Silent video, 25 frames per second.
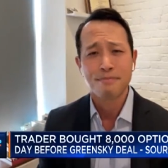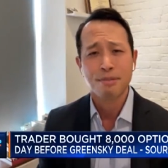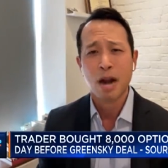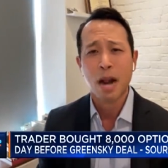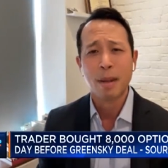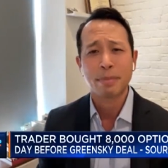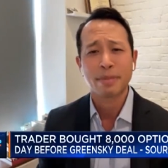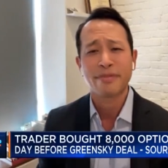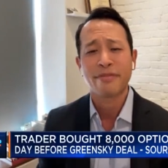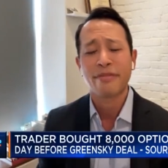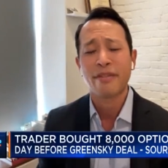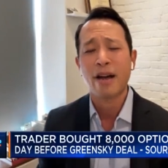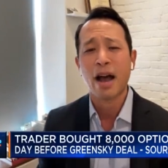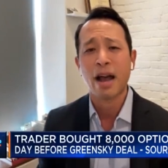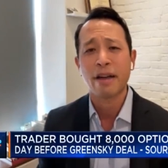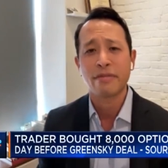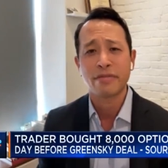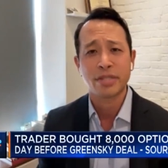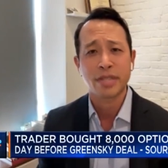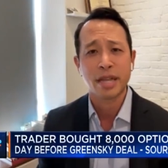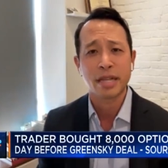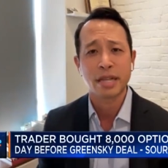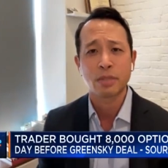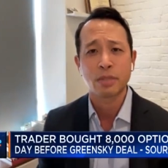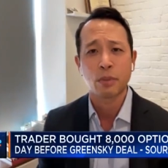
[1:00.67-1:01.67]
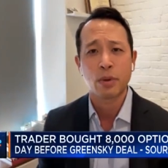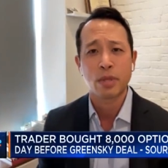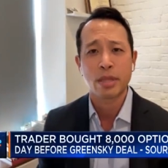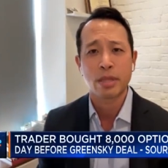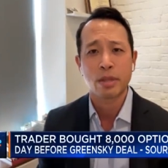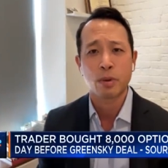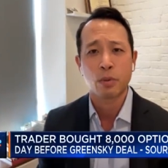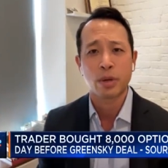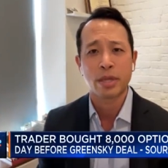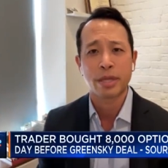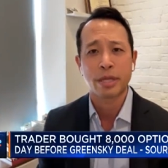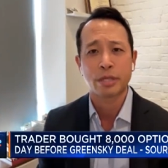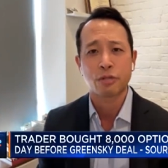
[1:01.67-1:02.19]
perhaps five cents
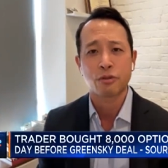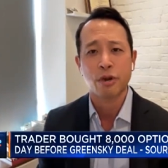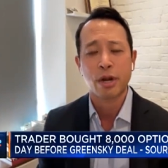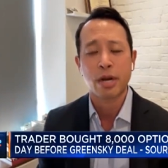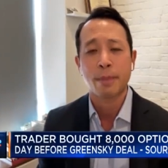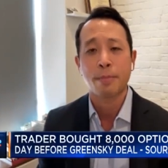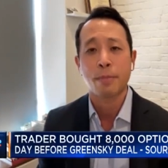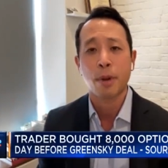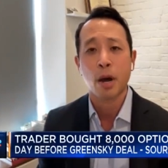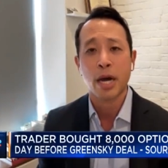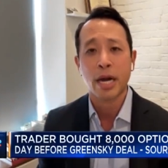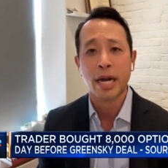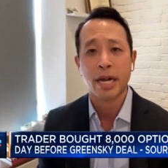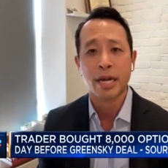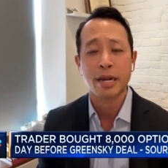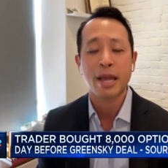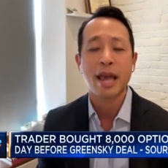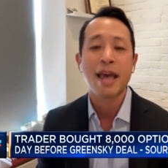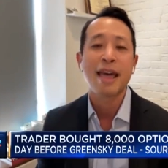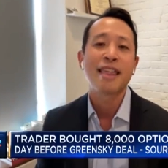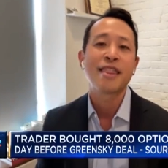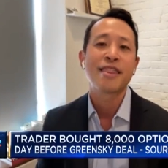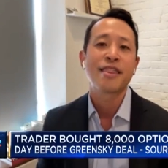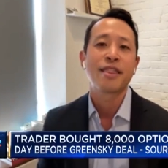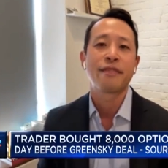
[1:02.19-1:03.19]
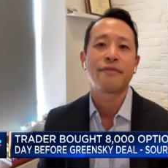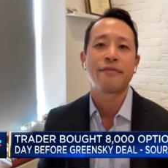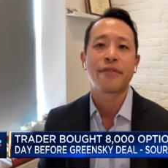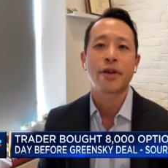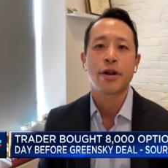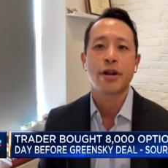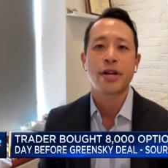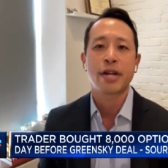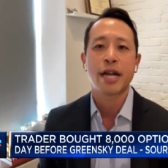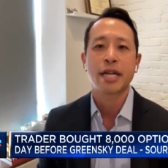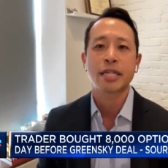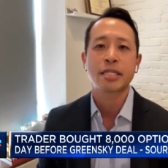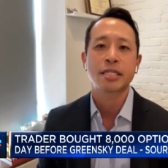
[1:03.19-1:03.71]
when, when the trader bought it. The
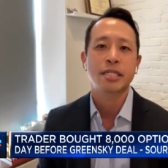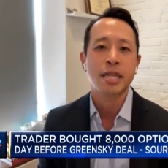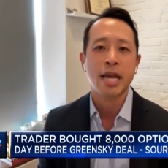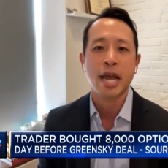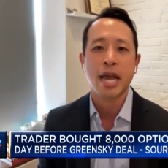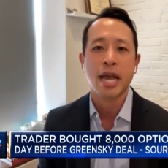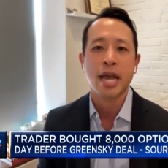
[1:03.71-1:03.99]
very next